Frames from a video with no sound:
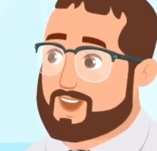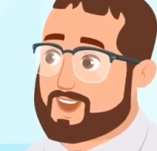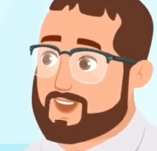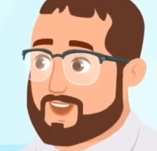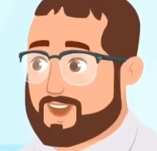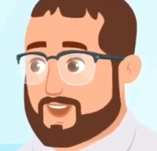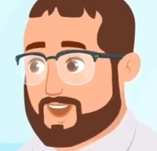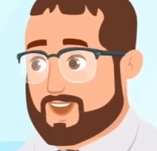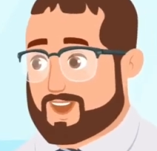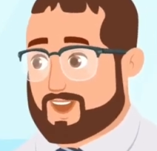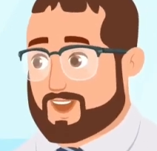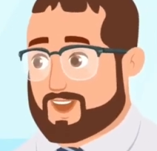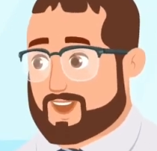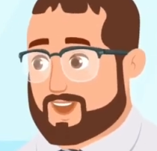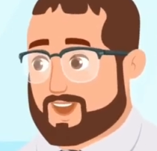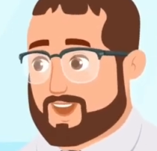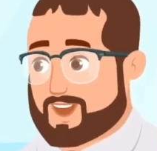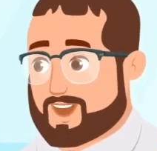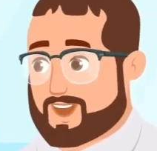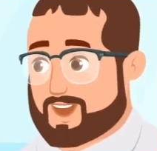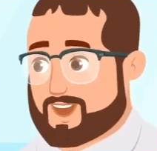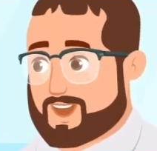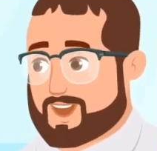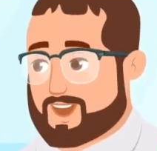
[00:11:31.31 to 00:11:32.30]

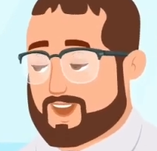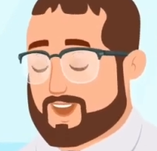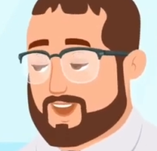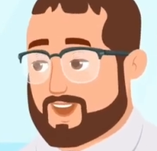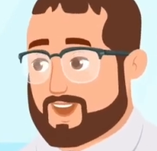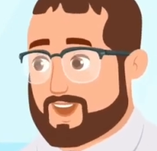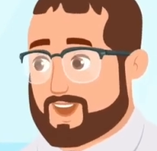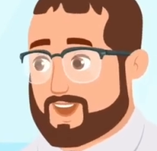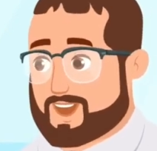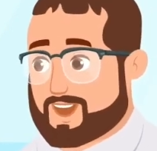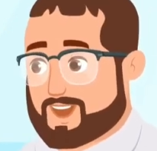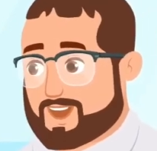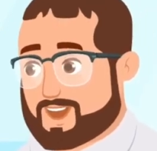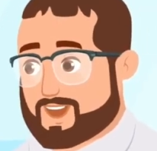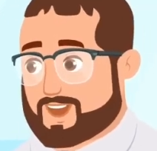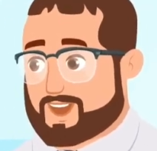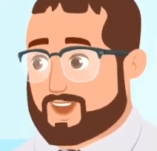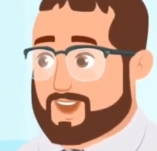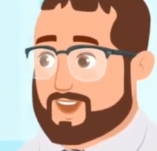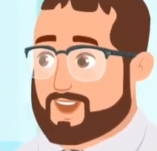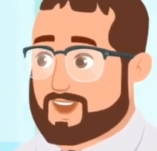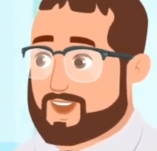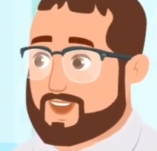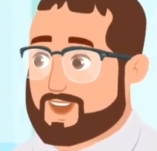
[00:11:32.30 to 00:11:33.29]
Igbo language.
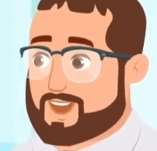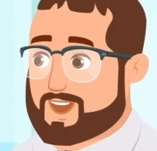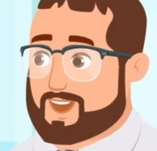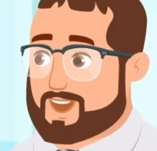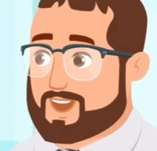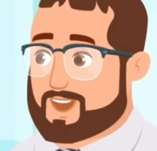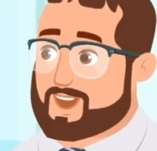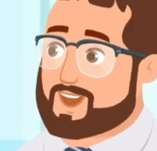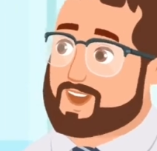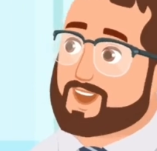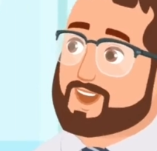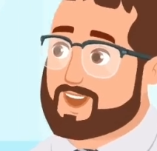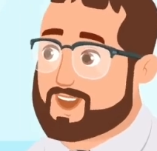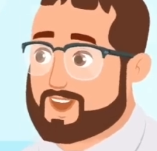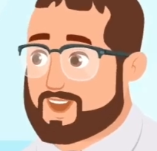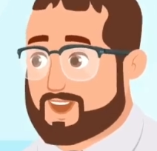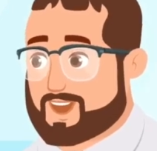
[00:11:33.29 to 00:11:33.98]
Under,